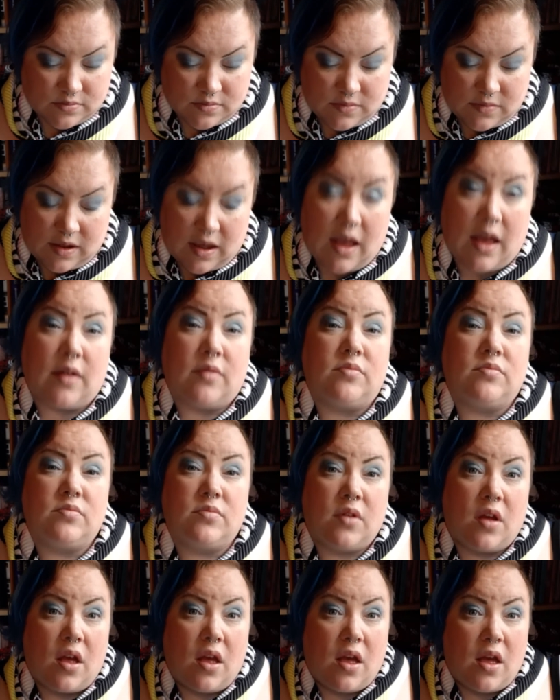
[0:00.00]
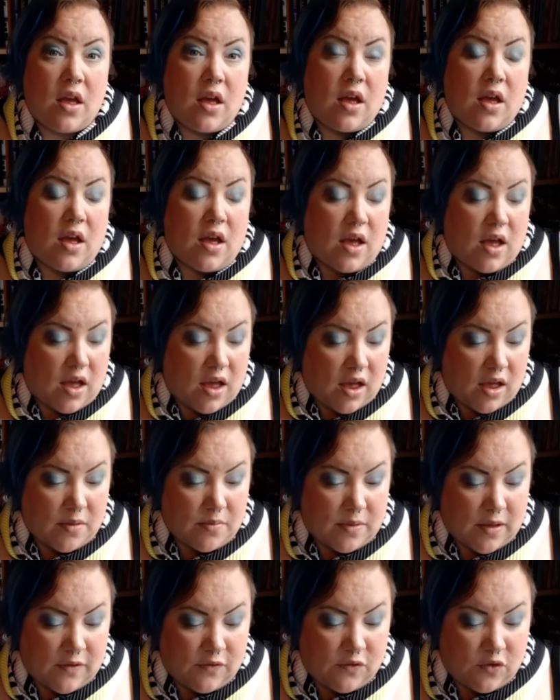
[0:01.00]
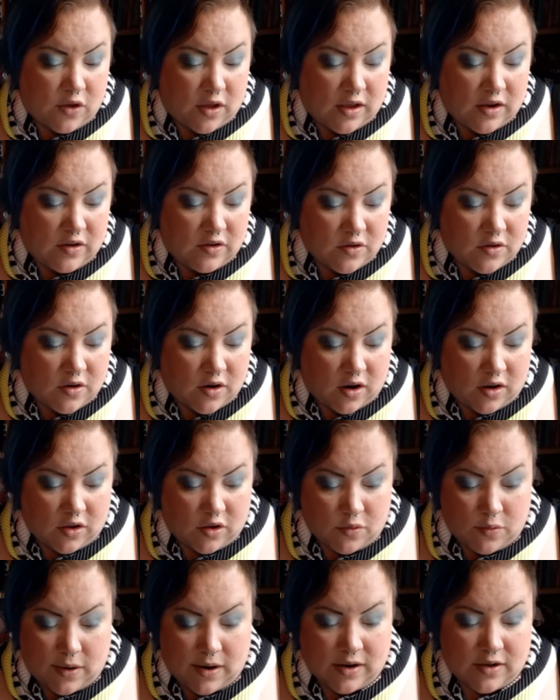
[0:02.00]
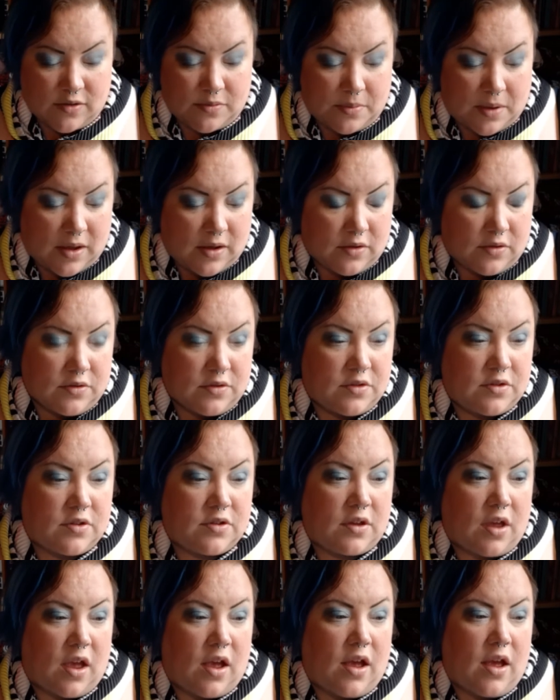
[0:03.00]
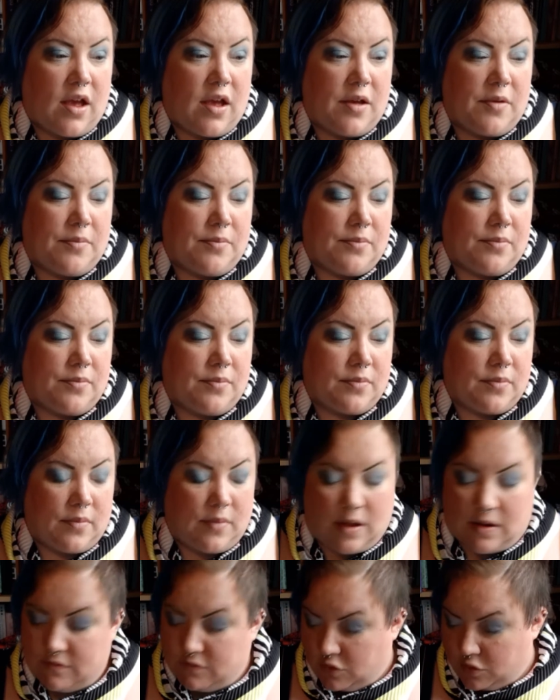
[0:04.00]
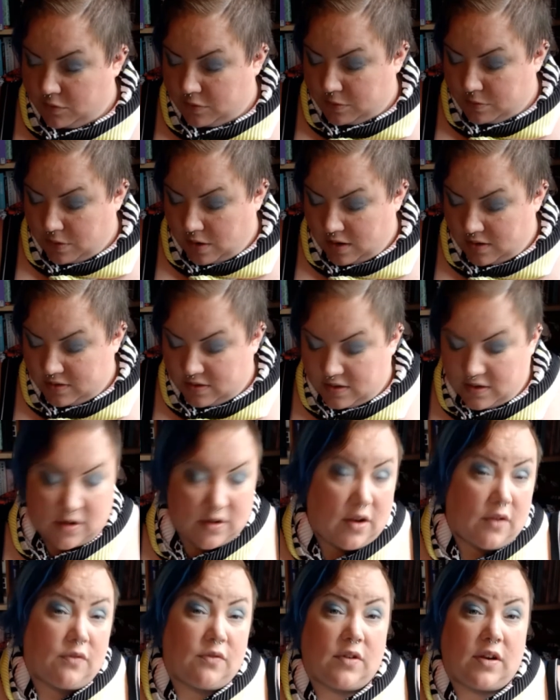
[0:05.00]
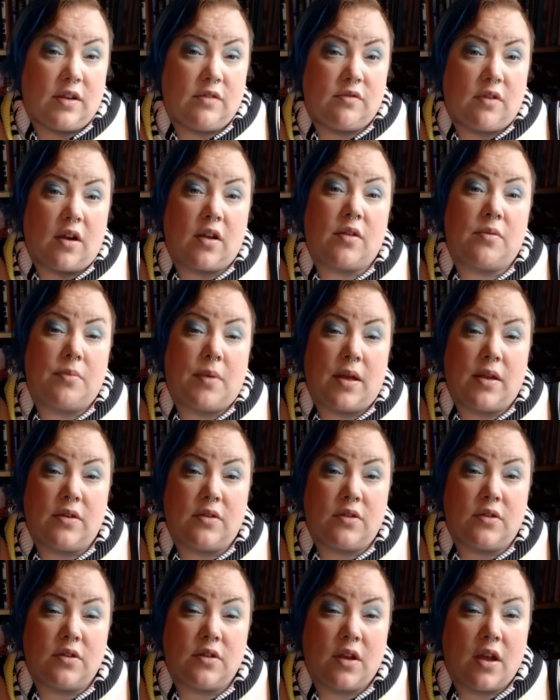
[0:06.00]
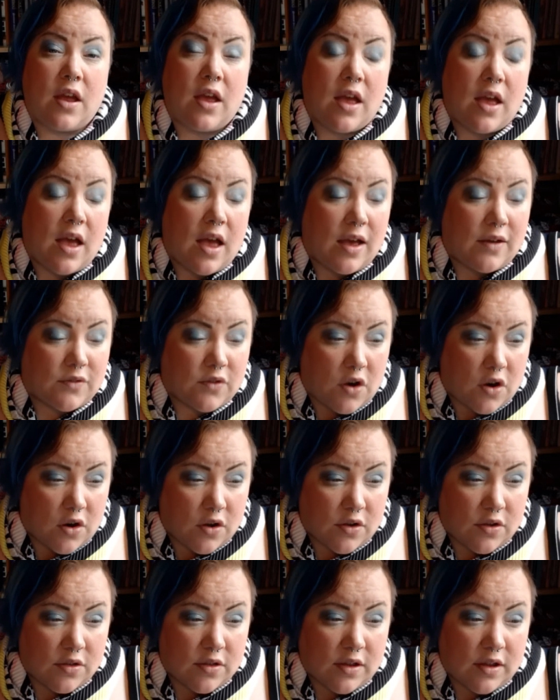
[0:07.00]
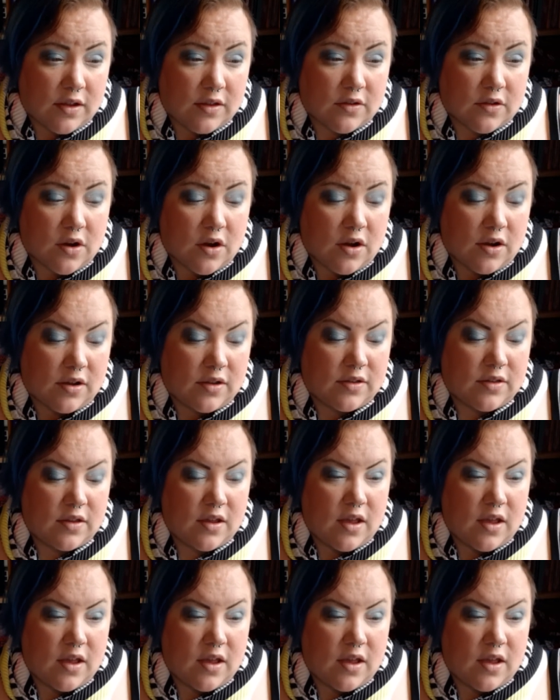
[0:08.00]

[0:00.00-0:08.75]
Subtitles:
yeah. If you're into like your wax melts, and room sprays, then I definitely recommend having a look at these guys.